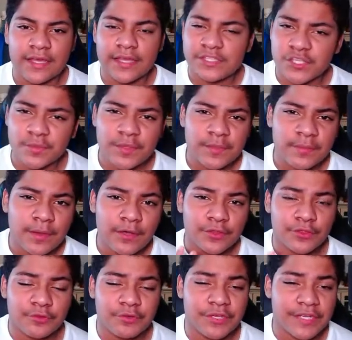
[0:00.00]
It took me about
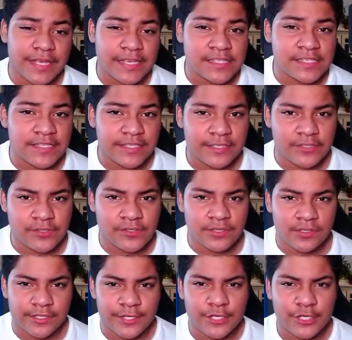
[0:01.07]
3 days to get used to
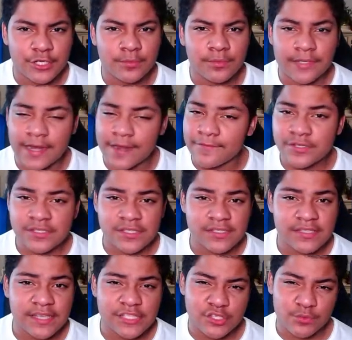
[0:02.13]
linear, but ever since
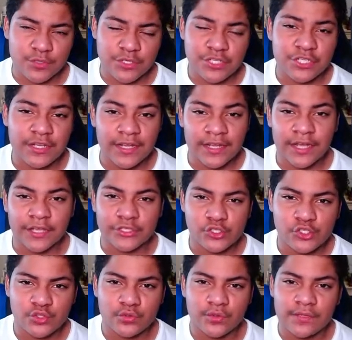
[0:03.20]
I switched and I got
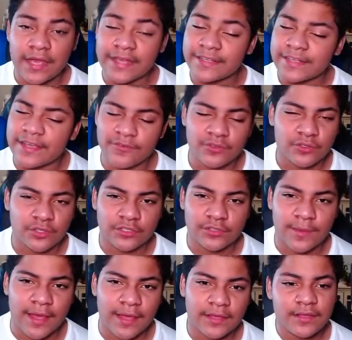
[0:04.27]
used to it, I never looked
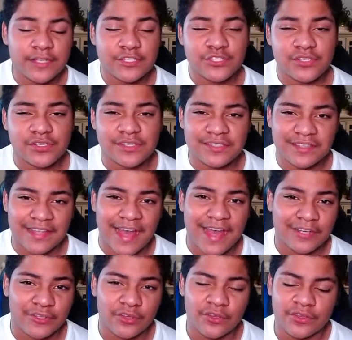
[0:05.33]
back. It's just
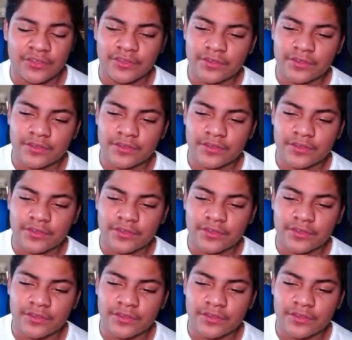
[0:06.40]
that good.